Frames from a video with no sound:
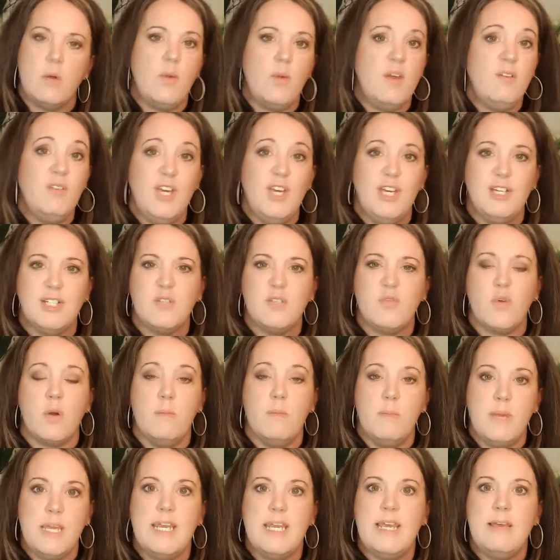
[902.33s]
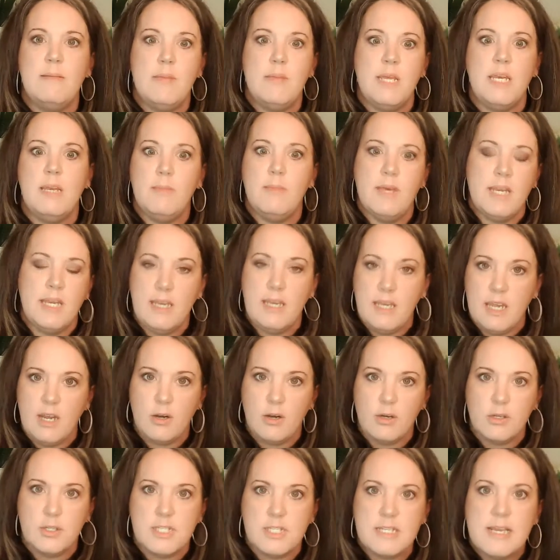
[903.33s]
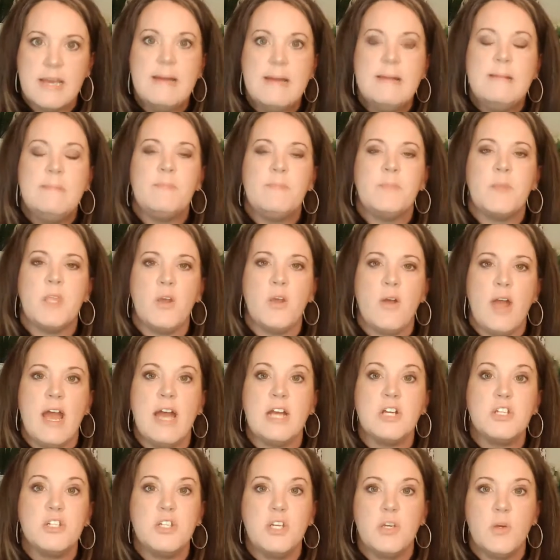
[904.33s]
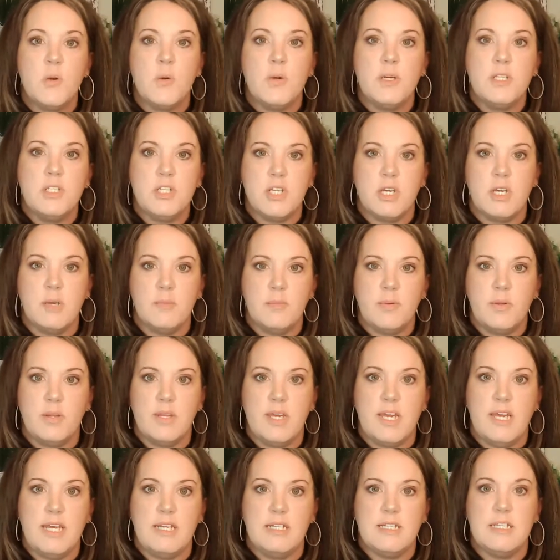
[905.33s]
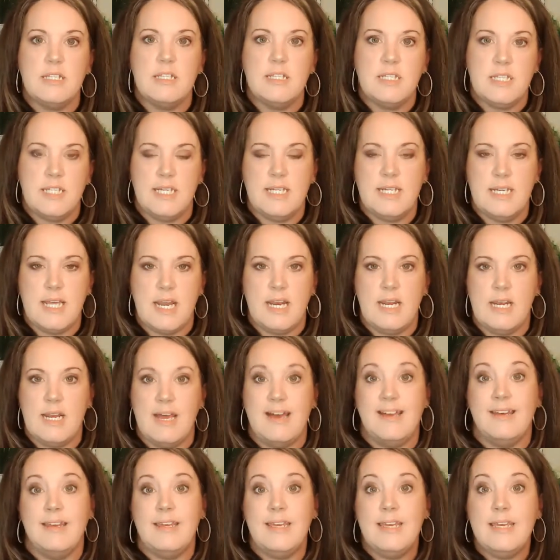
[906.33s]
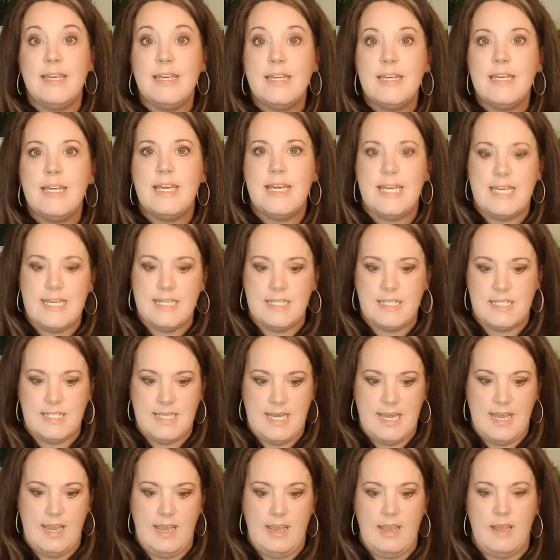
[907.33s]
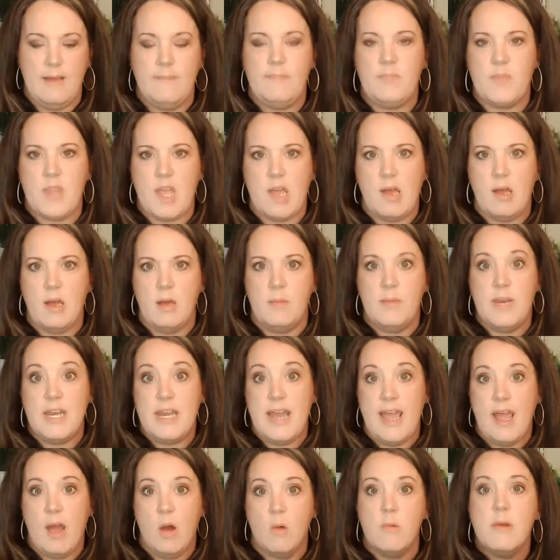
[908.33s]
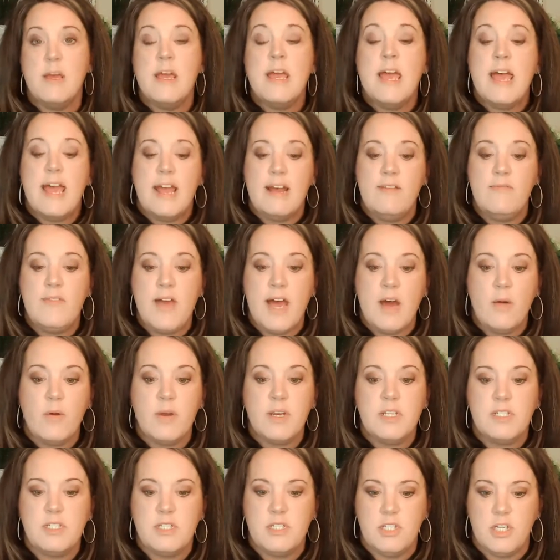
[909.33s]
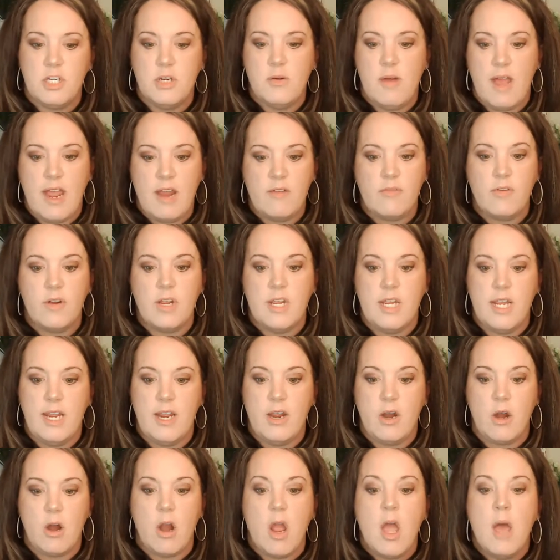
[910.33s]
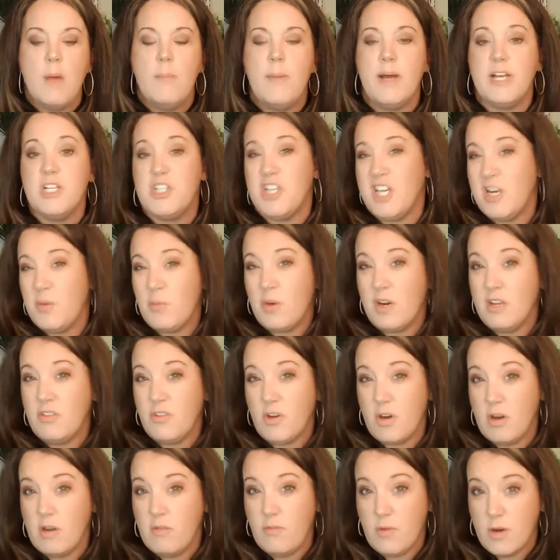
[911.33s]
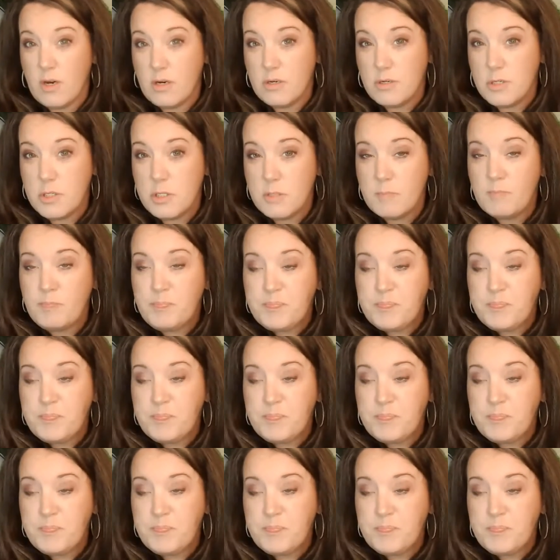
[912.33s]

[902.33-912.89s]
we've used for many, many, many years. You're actually going to complete the 1099 NEC now. And that one is due every year by January 31st.